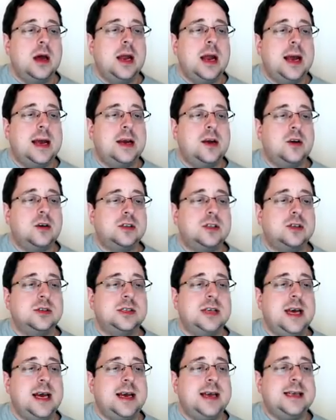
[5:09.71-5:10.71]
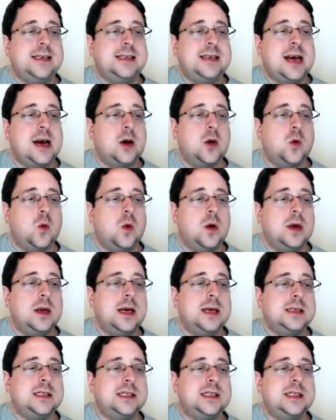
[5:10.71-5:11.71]
And I can also take it down
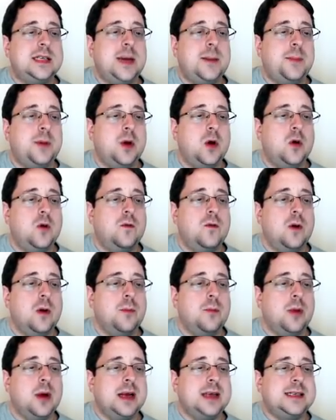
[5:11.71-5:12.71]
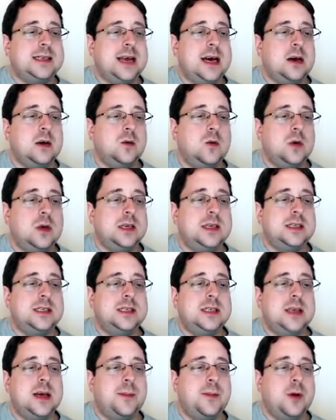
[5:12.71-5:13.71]
one and step it over and bring it down one
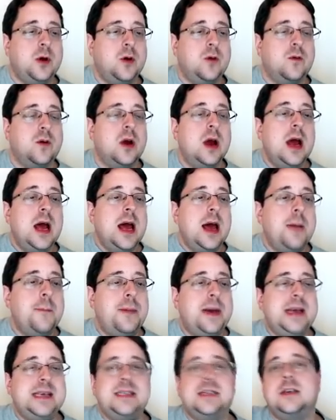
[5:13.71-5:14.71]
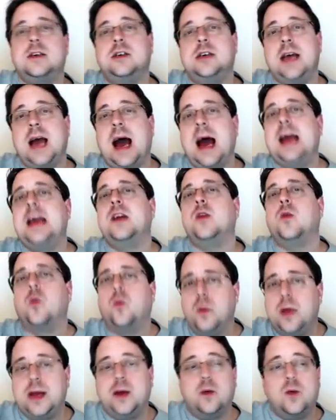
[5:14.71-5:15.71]
and step it over. And basically, I
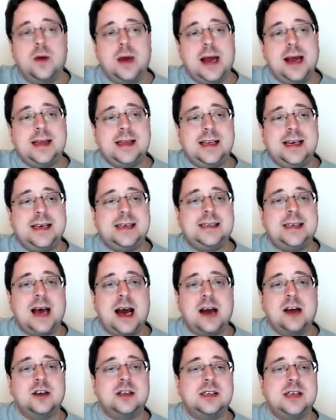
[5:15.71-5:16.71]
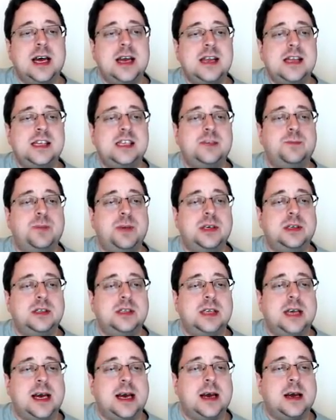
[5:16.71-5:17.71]
can recreate the entire site of this
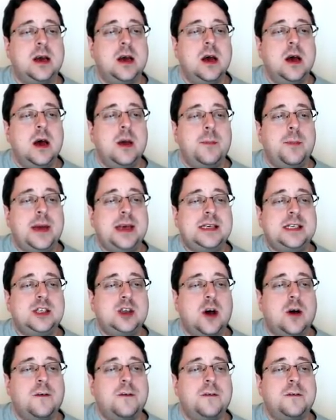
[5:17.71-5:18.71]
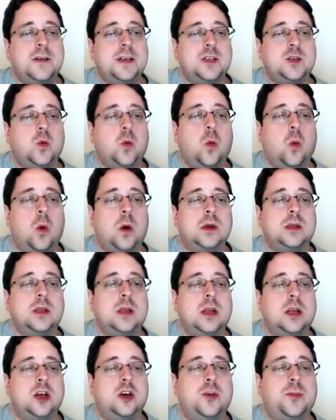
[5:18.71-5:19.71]
building based off of this
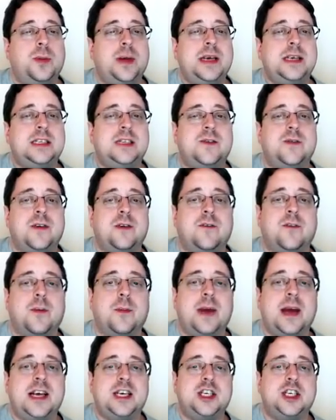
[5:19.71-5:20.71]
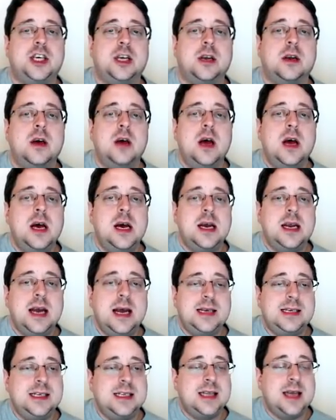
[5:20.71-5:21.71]
one little piece of information.
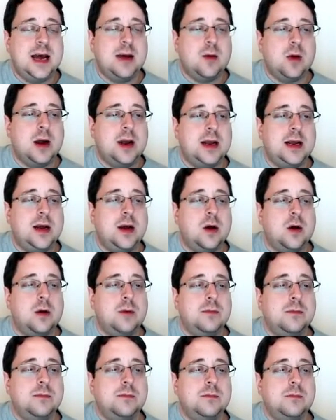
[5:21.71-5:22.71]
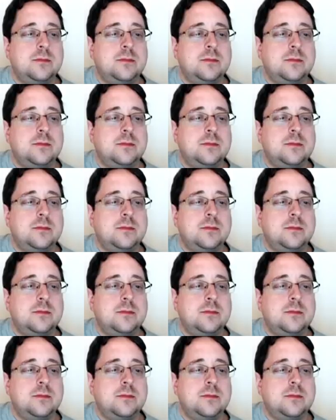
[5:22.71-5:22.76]
And I did that right here.